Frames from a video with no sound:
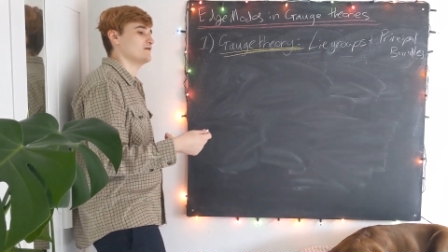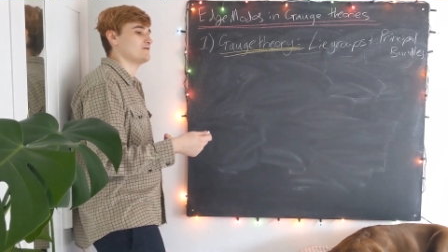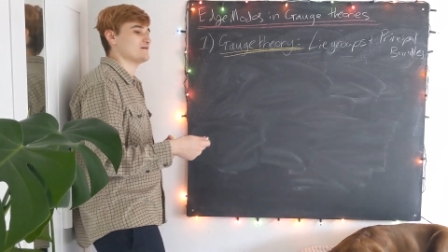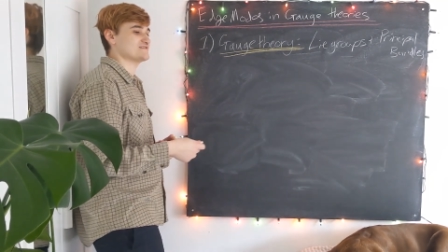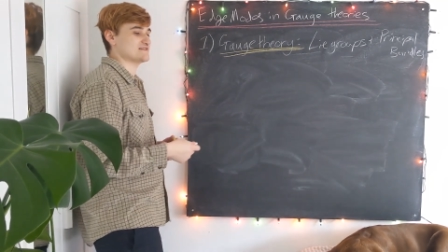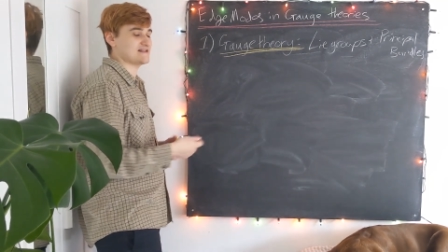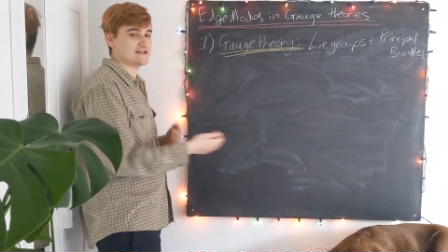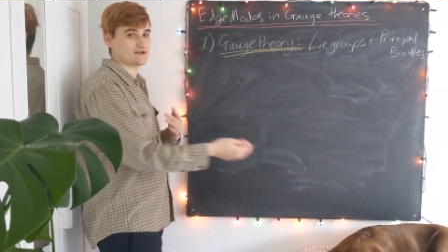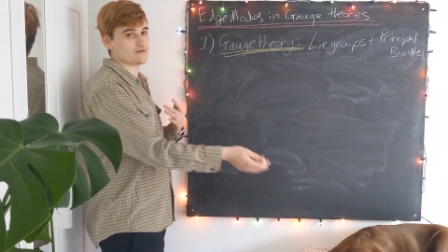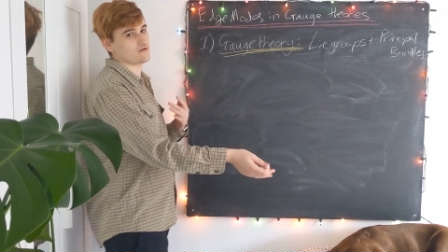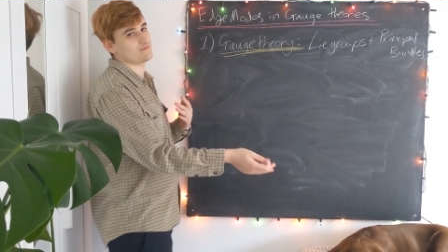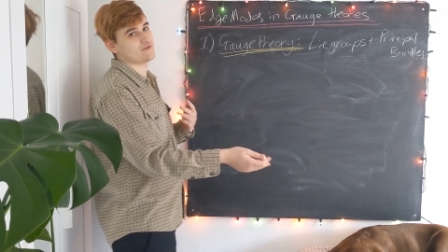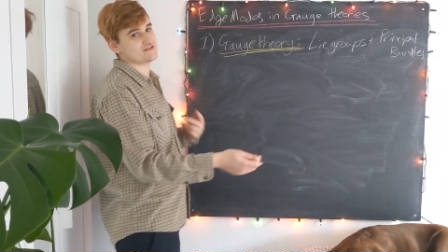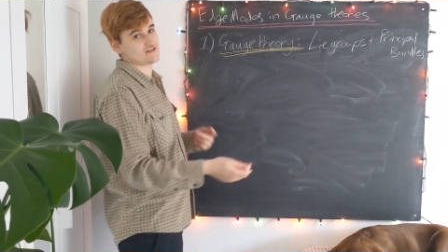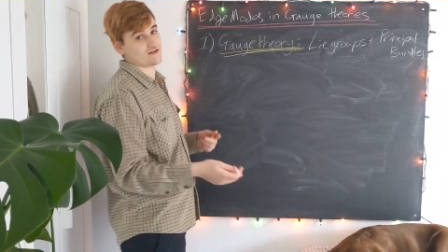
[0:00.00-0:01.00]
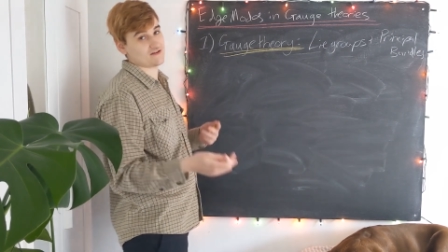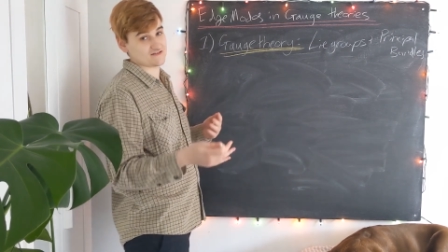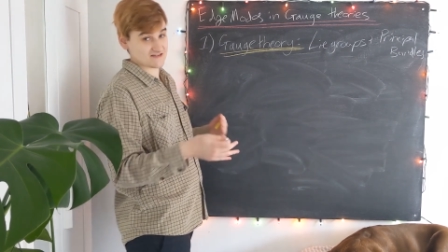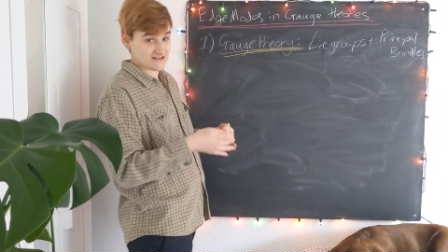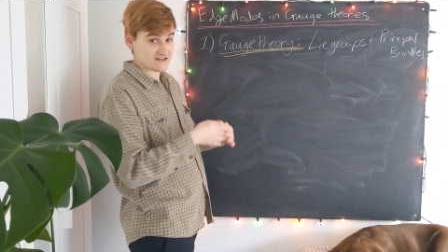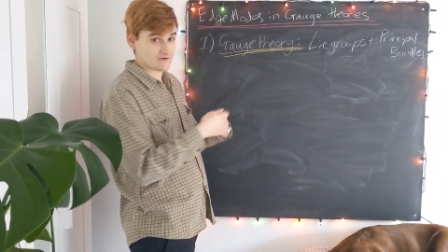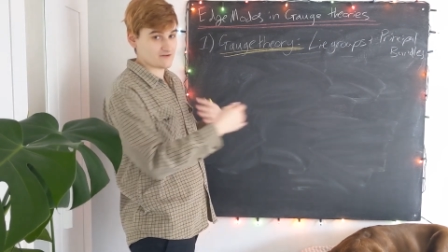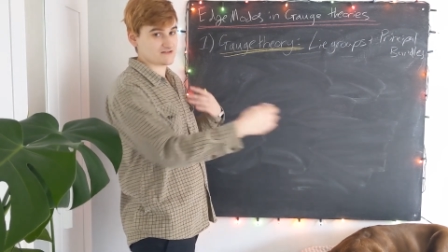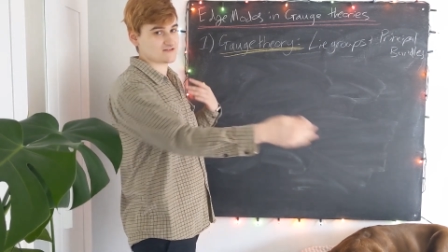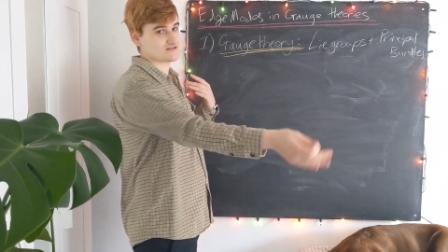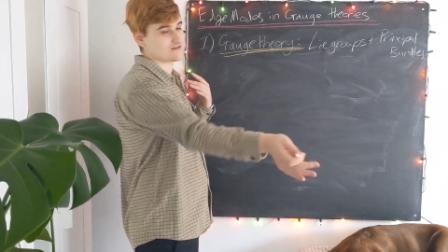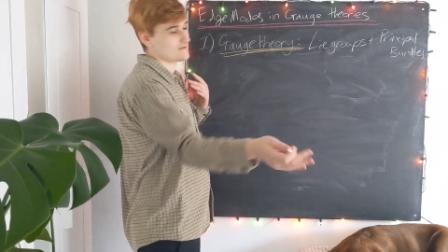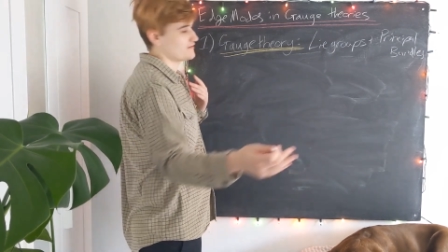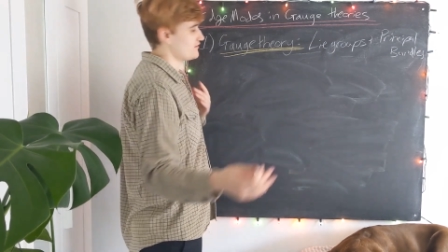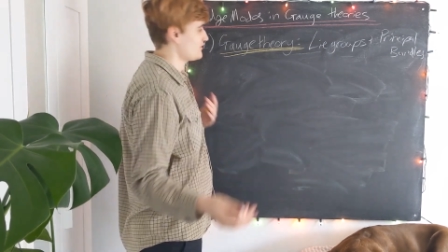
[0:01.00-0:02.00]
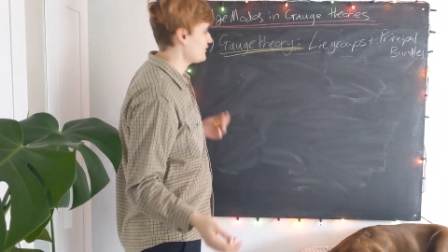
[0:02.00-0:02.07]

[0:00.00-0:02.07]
whereas a Lie group is a continuous,